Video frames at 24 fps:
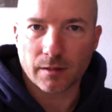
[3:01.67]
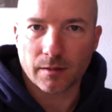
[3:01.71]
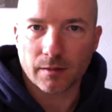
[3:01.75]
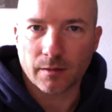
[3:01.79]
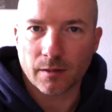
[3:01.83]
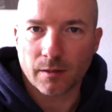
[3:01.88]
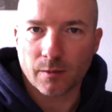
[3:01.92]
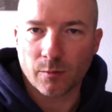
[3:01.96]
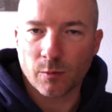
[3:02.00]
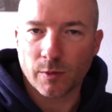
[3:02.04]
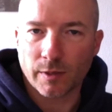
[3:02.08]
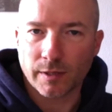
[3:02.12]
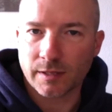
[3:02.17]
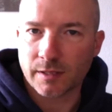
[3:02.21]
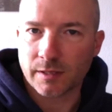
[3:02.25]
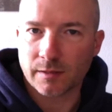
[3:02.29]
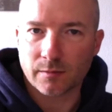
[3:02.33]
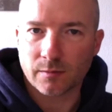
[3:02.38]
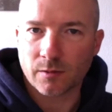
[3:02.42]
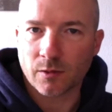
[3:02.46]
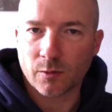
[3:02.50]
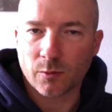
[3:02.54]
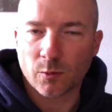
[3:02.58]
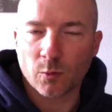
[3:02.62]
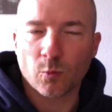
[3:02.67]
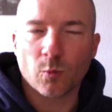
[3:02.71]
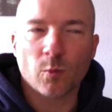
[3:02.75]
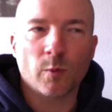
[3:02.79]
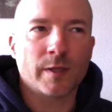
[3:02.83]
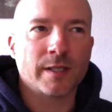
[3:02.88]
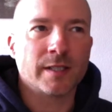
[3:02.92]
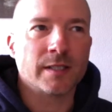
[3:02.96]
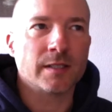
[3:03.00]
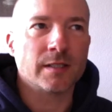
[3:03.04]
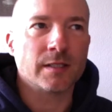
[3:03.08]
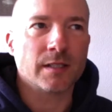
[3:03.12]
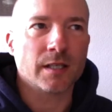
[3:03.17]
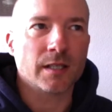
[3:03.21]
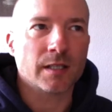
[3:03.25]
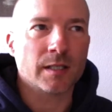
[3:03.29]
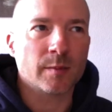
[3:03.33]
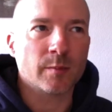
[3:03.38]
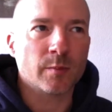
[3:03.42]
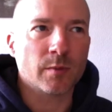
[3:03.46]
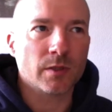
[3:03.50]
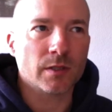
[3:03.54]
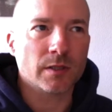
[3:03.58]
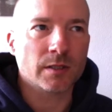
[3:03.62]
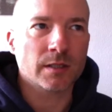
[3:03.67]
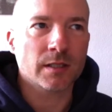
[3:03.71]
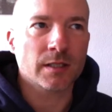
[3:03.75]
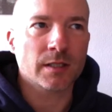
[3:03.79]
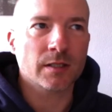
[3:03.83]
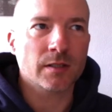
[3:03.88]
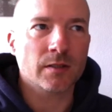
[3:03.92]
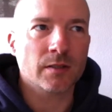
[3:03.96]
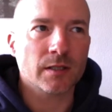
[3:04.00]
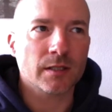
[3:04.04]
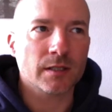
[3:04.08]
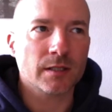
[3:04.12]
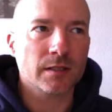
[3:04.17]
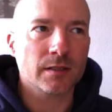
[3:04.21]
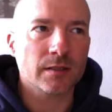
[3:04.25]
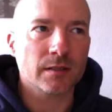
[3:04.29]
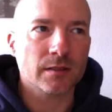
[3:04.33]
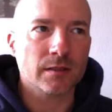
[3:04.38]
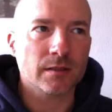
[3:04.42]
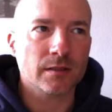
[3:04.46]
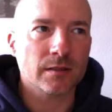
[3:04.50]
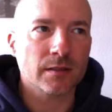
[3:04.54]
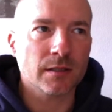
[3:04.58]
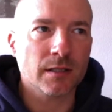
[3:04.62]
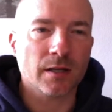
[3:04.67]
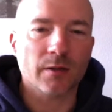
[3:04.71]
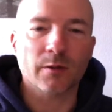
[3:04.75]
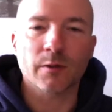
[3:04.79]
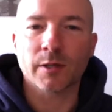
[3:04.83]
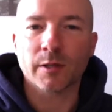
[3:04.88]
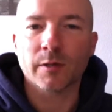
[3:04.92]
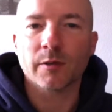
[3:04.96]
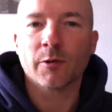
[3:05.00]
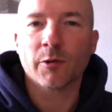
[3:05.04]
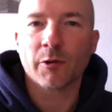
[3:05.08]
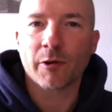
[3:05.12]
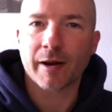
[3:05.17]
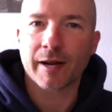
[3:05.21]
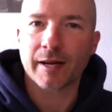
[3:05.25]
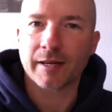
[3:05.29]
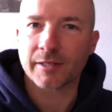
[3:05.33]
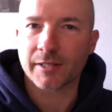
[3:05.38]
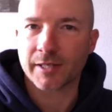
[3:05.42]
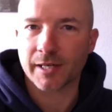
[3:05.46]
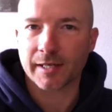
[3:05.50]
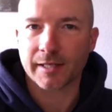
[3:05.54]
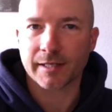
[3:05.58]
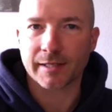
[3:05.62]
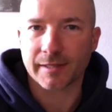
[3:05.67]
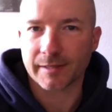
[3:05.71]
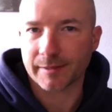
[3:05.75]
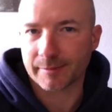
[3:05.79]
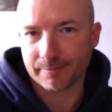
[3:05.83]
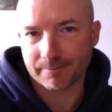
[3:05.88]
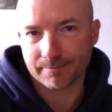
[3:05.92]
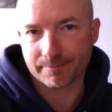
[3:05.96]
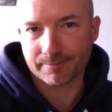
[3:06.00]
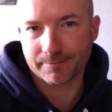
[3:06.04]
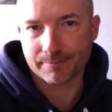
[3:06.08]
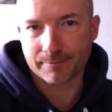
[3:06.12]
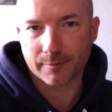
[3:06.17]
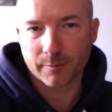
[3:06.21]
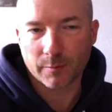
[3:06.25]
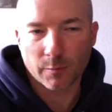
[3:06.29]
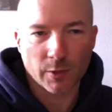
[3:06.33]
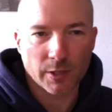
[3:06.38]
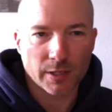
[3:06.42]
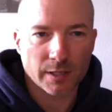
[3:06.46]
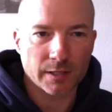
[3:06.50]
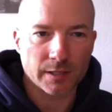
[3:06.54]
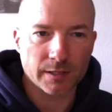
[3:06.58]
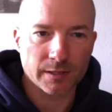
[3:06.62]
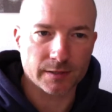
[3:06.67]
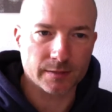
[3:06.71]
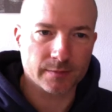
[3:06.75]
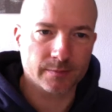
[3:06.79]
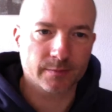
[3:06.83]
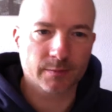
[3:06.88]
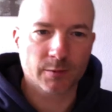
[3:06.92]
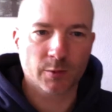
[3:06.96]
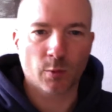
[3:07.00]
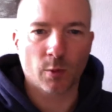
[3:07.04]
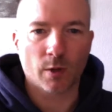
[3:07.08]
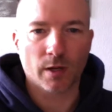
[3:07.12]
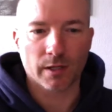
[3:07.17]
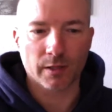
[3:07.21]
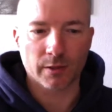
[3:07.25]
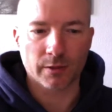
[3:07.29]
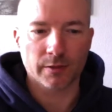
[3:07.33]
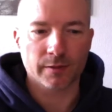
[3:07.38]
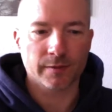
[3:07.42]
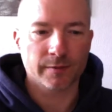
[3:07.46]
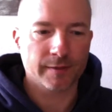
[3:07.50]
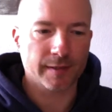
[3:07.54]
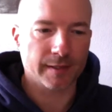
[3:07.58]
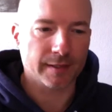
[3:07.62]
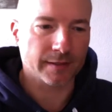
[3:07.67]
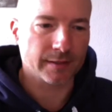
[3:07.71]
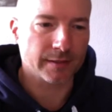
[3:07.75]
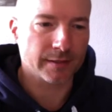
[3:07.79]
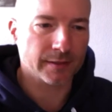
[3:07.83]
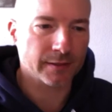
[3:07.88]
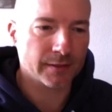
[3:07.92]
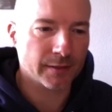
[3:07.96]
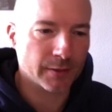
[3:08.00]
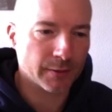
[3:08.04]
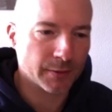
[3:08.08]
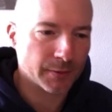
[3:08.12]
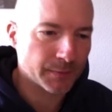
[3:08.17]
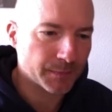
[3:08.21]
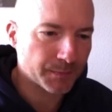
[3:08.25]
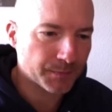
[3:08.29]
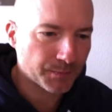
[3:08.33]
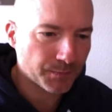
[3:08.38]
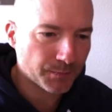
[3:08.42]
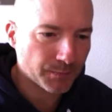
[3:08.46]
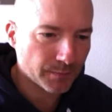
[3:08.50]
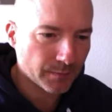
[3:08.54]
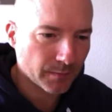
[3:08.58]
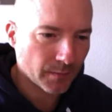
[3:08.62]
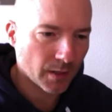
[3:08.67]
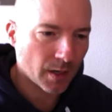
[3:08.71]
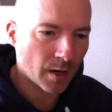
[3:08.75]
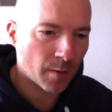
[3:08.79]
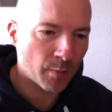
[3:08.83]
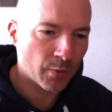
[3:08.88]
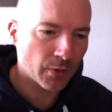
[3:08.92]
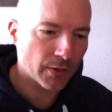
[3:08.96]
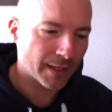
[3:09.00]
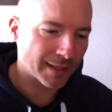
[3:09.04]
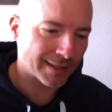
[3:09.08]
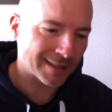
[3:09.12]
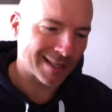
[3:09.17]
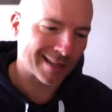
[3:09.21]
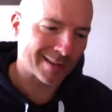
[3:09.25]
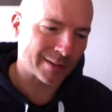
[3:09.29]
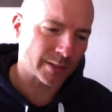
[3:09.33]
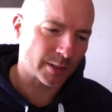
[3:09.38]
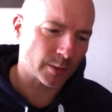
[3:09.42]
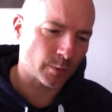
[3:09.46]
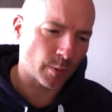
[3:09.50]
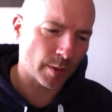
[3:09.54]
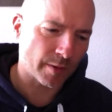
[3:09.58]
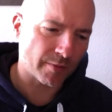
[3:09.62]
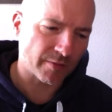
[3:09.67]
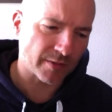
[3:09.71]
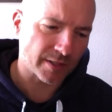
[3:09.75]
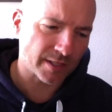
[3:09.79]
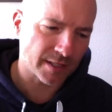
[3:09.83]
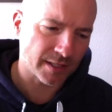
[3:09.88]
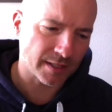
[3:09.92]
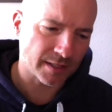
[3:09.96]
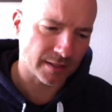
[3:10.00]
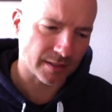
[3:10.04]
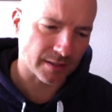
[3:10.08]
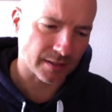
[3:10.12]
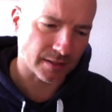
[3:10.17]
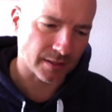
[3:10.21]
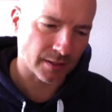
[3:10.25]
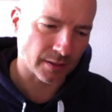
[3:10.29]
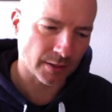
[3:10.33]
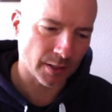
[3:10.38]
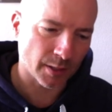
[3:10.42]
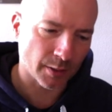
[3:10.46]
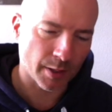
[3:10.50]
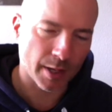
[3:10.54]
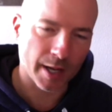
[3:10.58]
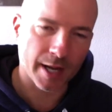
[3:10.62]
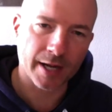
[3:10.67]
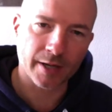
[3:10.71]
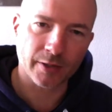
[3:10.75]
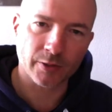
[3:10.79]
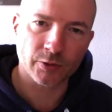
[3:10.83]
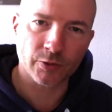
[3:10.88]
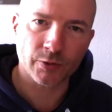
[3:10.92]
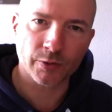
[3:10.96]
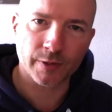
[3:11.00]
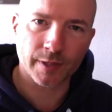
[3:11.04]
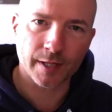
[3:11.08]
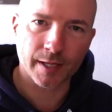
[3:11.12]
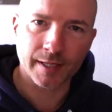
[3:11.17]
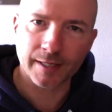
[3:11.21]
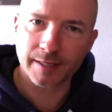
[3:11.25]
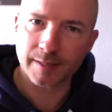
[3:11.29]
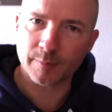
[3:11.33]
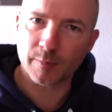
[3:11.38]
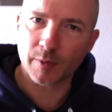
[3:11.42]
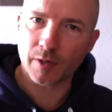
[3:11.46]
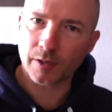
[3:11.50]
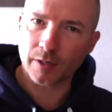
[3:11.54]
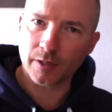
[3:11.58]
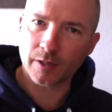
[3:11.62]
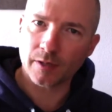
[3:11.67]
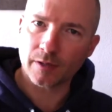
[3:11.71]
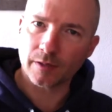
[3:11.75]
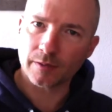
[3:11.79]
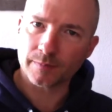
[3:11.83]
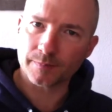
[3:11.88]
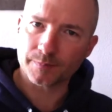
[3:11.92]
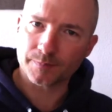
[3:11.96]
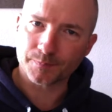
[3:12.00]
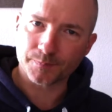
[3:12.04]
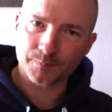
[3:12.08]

winter, not winter jacket, but say like your outer jacket, which is quite a loose fitting. So I put that down to wind resistance. I don't know how true that is, but I can't